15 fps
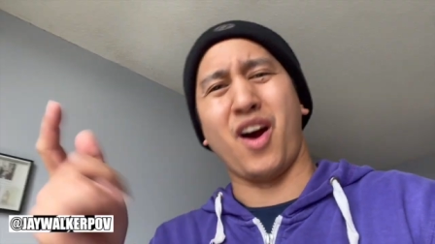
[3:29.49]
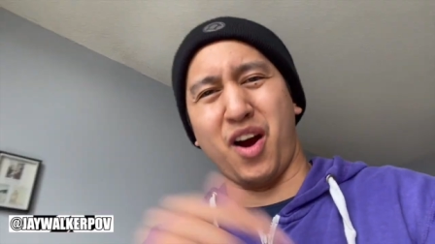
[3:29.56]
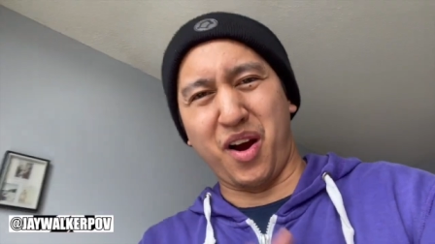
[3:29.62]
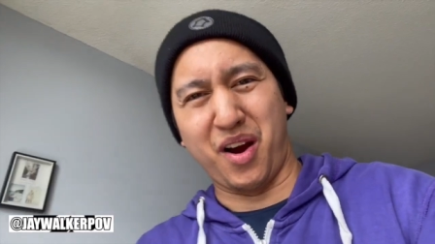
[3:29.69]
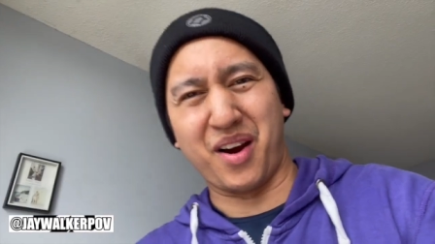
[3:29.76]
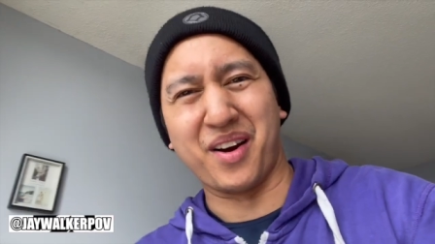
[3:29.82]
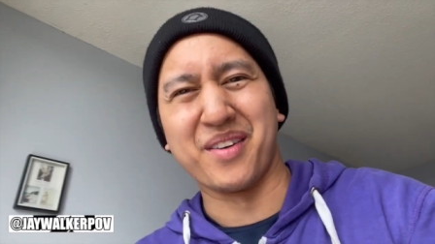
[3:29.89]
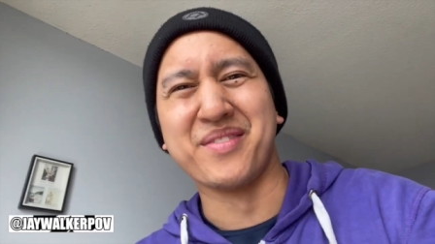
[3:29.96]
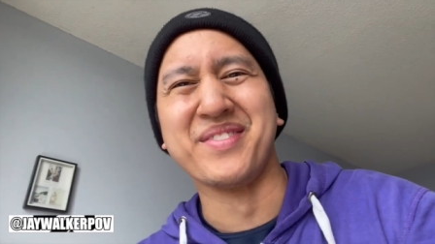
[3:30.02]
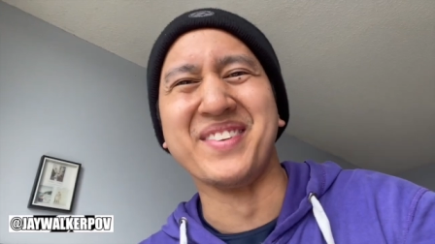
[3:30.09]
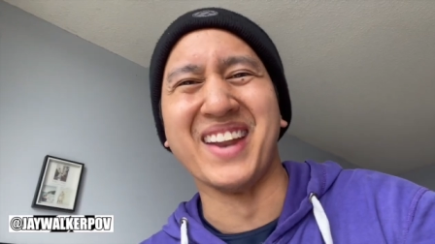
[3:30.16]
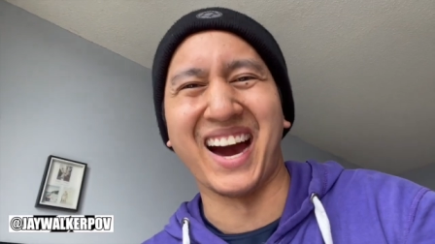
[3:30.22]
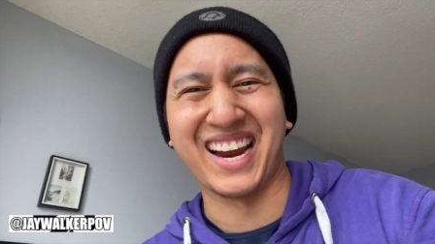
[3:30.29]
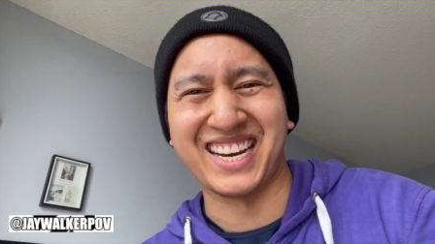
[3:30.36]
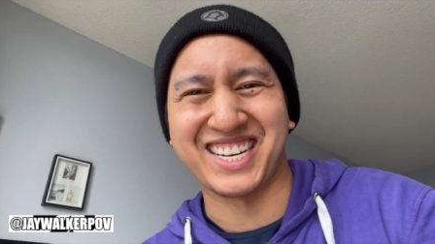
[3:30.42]
of
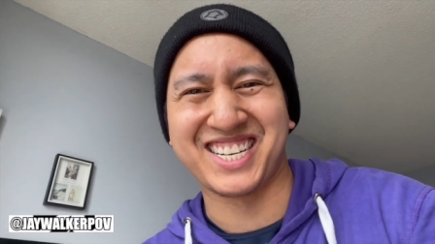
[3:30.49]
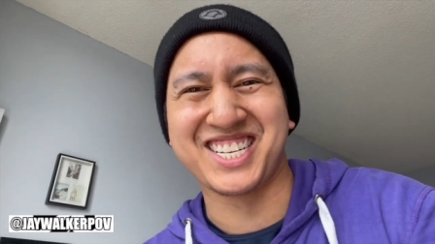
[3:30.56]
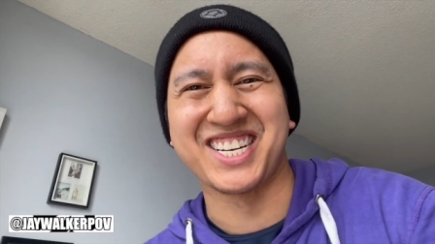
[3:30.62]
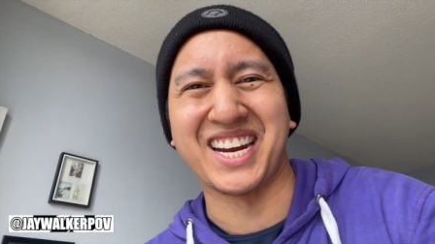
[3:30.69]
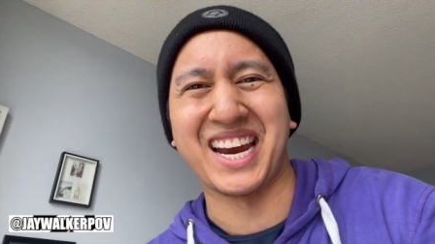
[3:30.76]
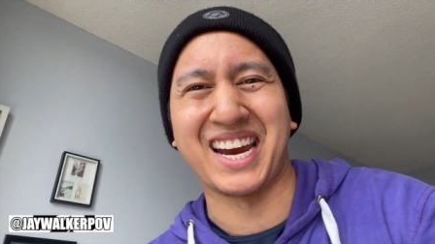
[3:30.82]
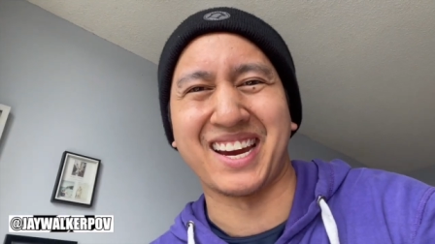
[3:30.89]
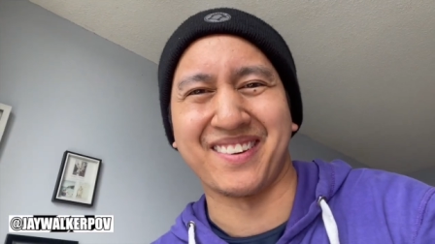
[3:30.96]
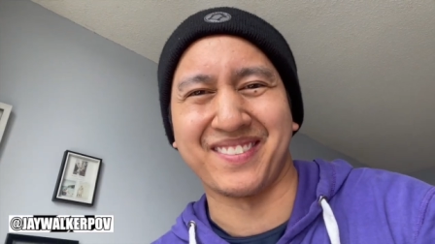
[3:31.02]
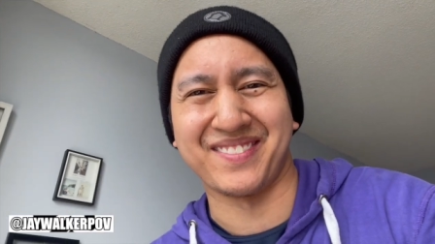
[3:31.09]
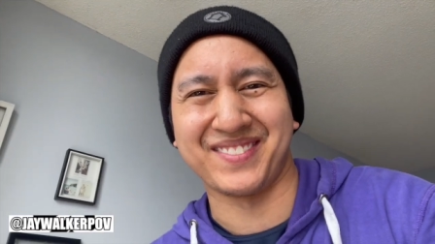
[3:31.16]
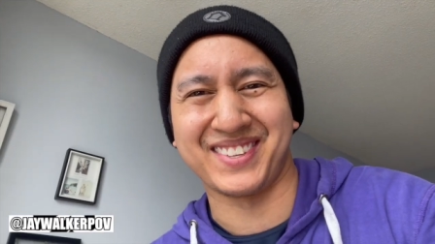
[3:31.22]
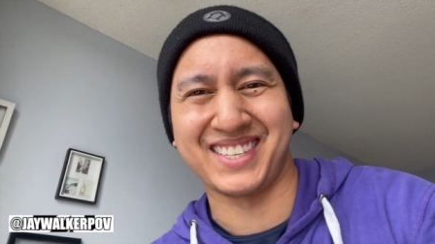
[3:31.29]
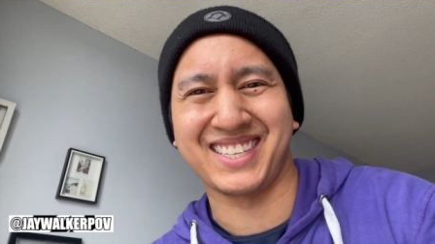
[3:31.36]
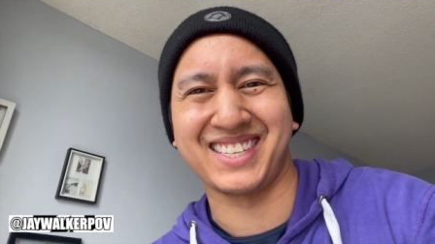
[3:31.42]
night
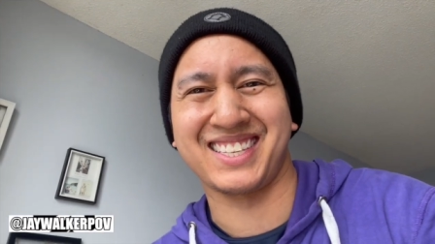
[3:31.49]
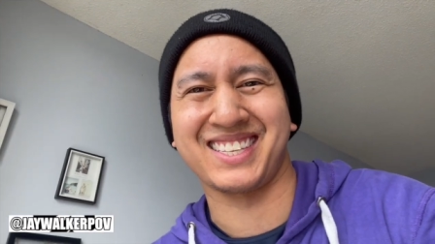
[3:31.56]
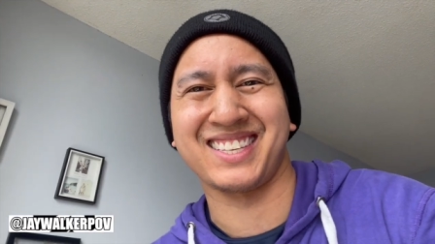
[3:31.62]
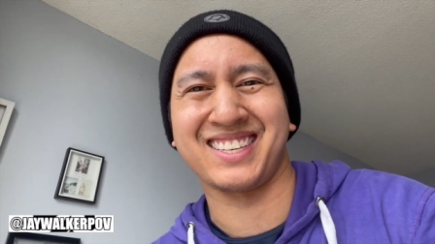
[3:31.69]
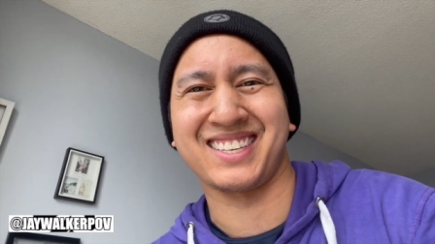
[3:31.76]
shifts.